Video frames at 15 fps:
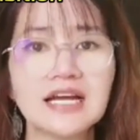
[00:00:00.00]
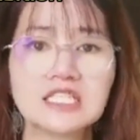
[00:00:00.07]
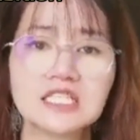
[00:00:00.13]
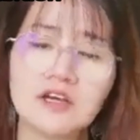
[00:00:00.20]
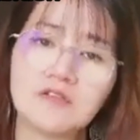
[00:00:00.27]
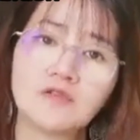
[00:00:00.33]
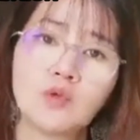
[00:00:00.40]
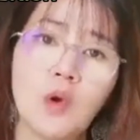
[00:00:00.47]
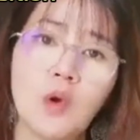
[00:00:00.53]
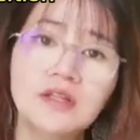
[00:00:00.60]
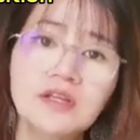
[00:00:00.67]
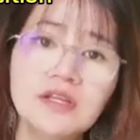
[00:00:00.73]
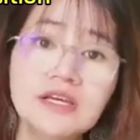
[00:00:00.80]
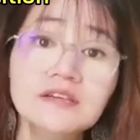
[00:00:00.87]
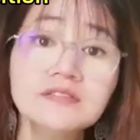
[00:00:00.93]
As of
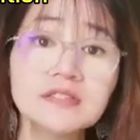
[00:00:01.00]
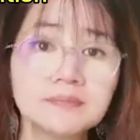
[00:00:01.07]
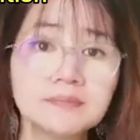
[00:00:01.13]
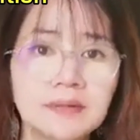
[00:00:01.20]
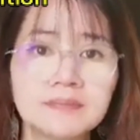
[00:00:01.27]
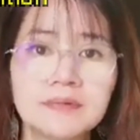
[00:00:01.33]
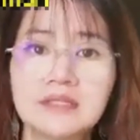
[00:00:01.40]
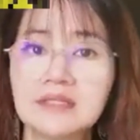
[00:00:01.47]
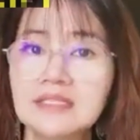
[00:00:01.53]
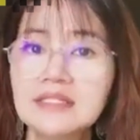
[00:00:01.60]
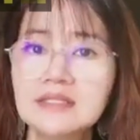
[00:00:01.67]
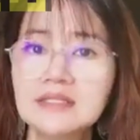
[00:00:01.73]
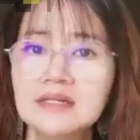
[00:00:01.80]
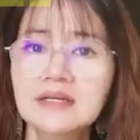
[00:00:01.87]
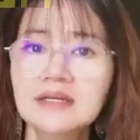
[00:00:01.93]
20th September
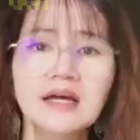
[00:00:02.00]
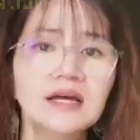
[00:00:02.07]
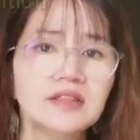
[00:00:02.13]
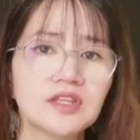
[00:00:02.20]
this year,